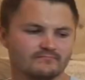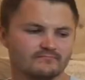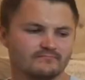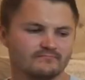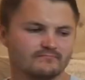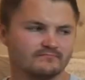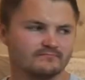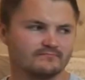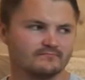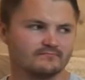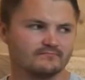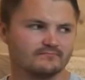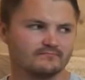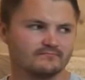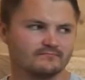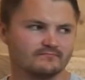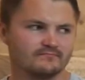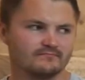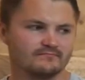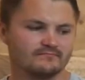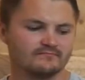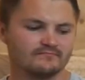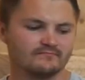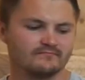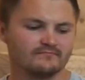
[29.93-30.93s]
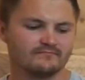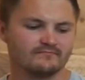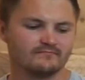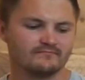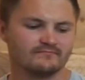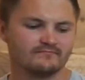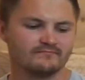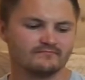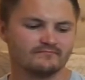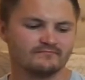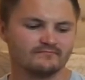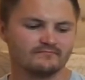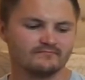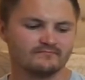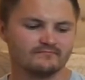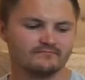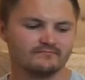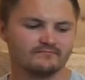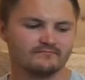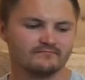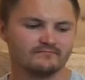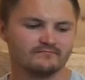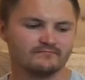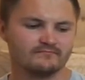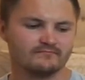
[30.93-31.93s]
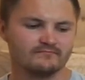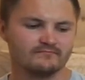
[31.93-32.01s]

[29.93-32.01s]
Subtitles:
This person isn't speaking.